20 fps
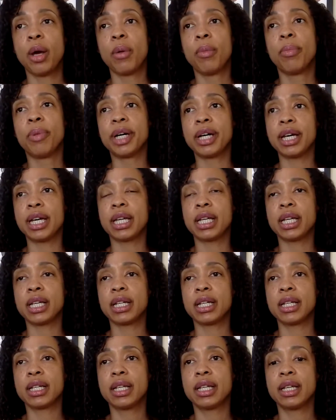But,
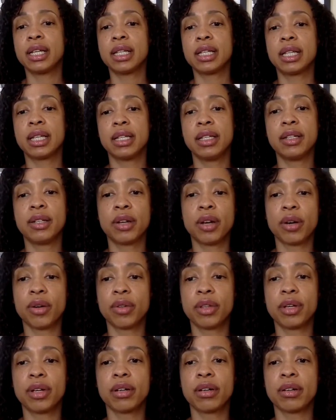you know,
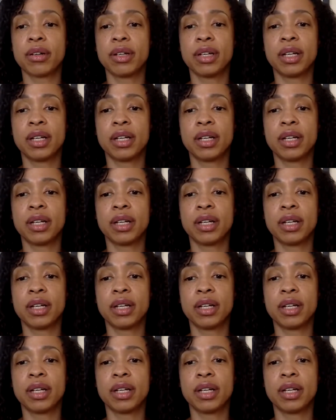the